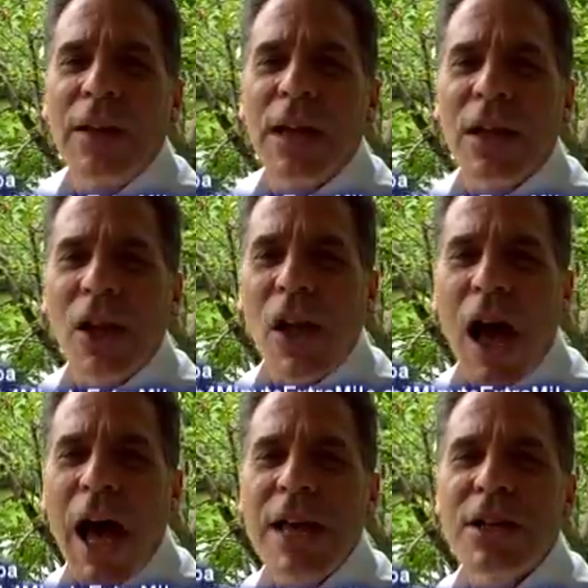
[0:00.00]
and the
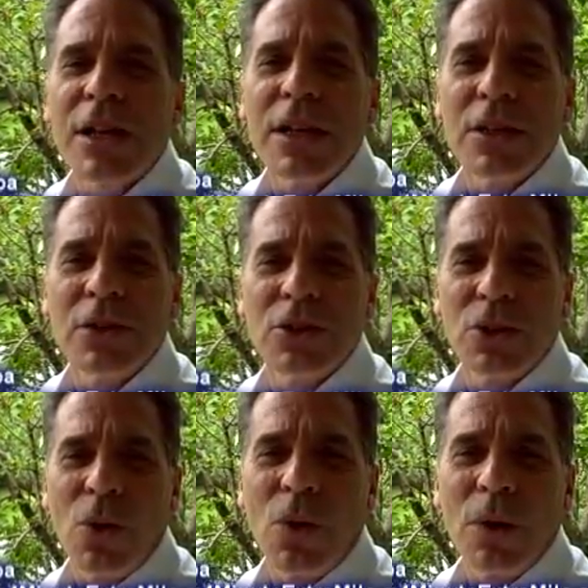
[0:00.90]
light in the
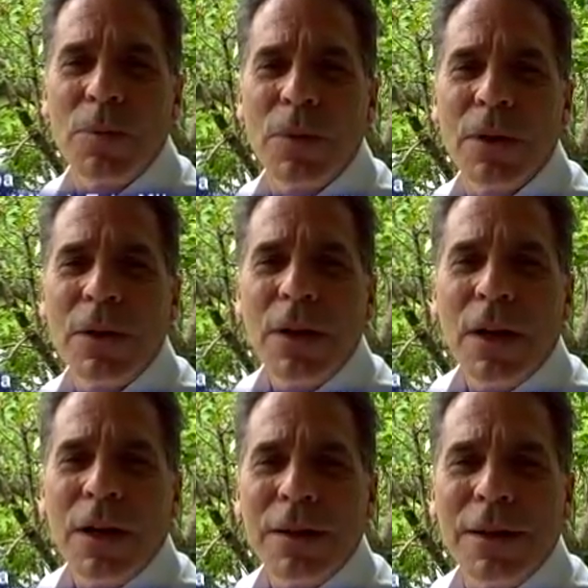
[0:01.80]
storm.
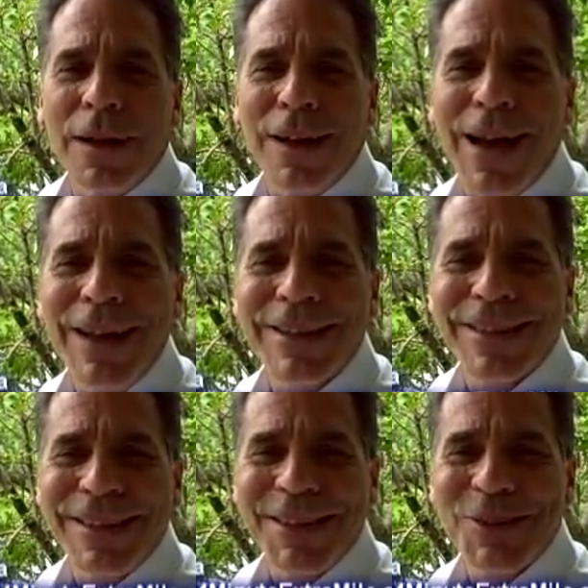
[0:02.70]
The
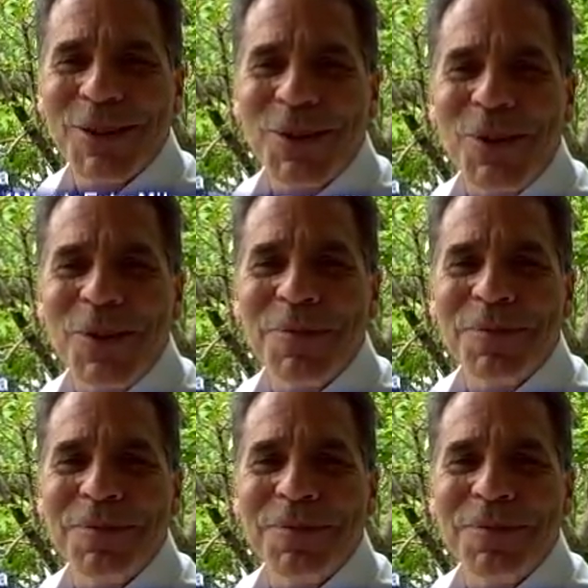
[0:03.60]
light in the storm.